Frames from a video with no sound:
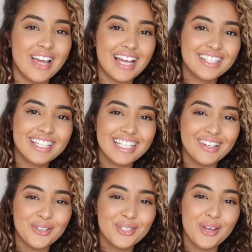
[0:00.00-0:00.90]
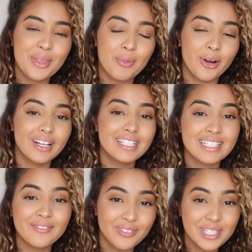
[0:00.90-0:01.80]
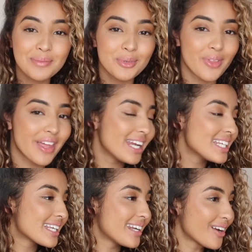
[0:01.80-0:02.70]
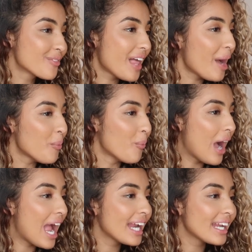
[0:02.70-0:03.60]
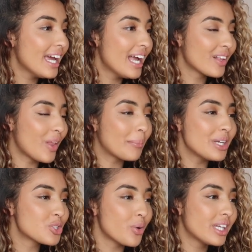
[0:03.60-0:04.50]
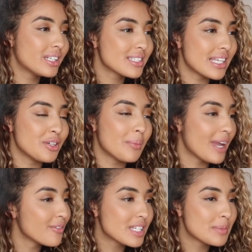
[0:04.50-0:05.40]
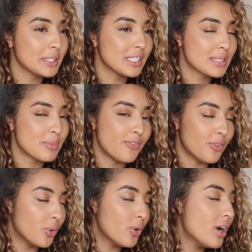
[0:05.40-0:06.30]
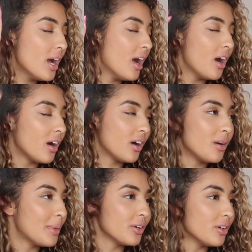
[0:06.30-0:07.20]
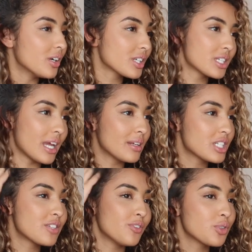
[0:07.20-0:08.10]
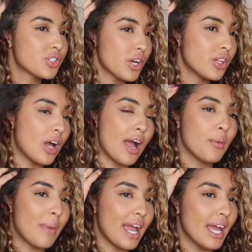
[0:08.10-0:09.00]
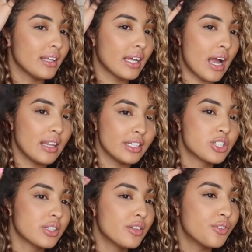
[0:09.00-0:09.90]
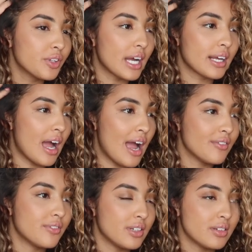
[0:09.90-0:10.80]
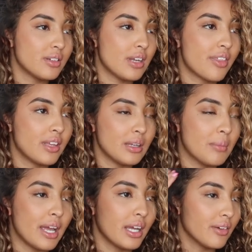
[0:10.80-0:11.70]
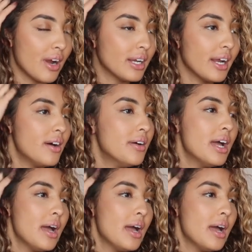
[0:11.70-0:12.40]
So as you can see also, the product is invisible. There is none of that white, clumpy chalkiness that you may have experienced before. Oh my gosh. And it just feels so light on my head. Like I literally feel like I have nothing in my hair right now.